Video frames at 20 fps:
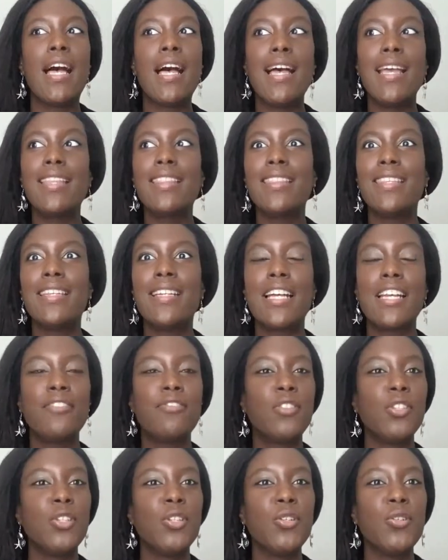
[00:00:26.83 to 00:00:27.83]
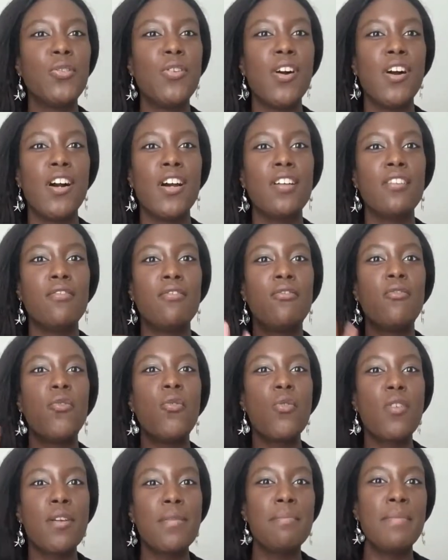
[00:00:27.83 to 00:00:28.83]
I think I flew on
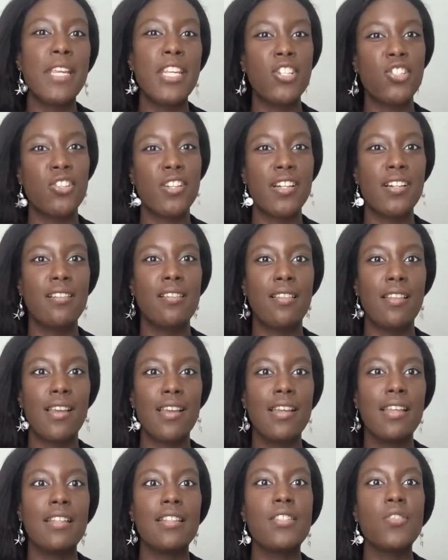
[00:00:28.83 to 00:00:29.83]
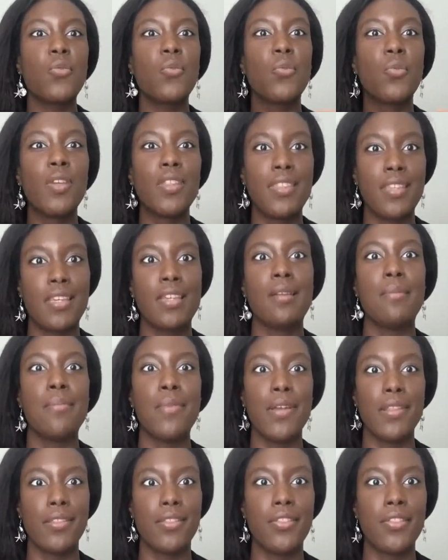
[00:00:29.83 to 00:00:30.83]
4 major airlines within a
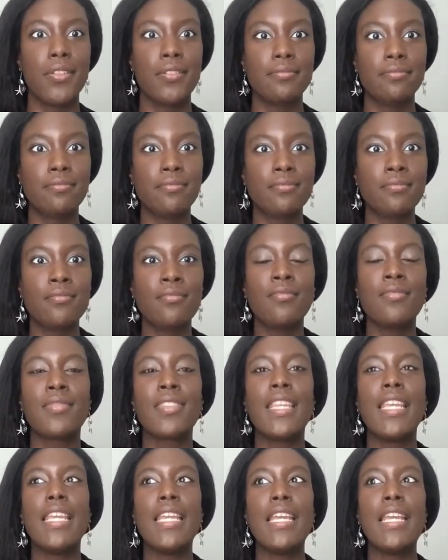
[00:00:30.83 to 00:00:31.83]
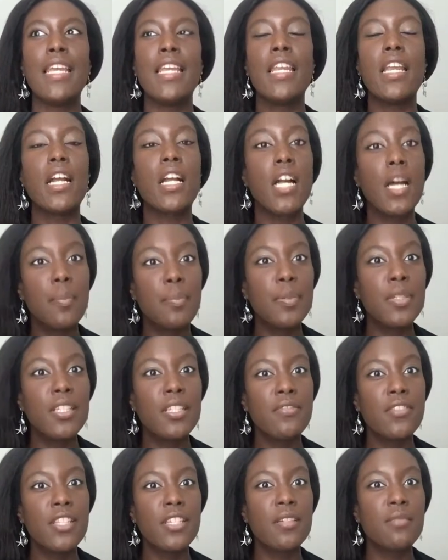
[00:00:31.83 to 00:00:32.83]
month, and a couple
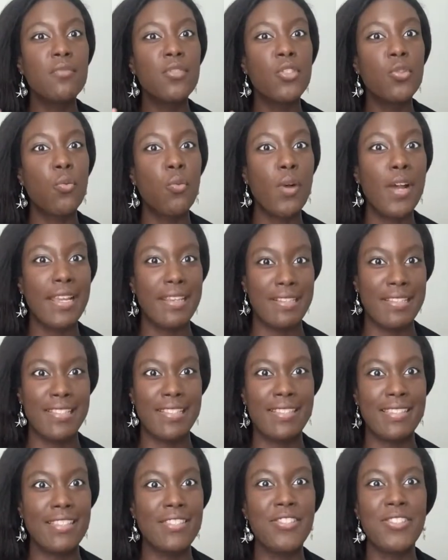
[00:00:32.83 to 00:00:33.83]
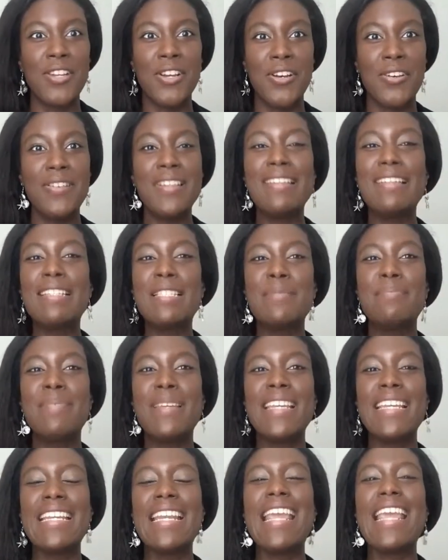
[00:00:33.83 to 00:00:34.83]
of them twice. So it's
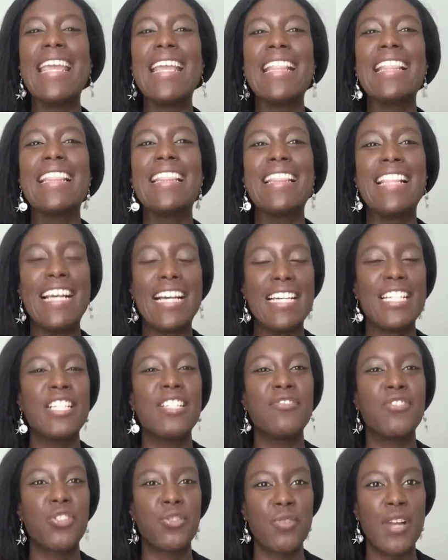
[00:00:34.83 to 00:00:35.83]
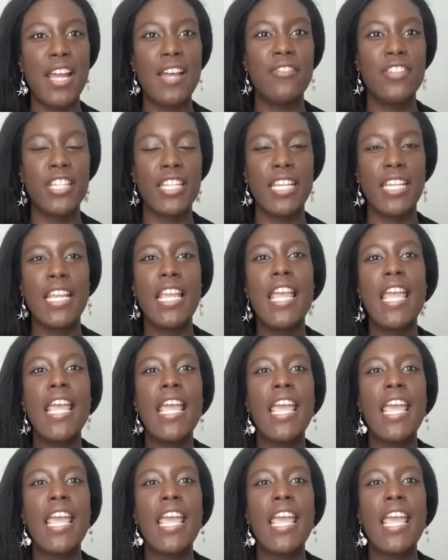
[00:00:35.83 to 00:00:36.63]
been a lot of traveling,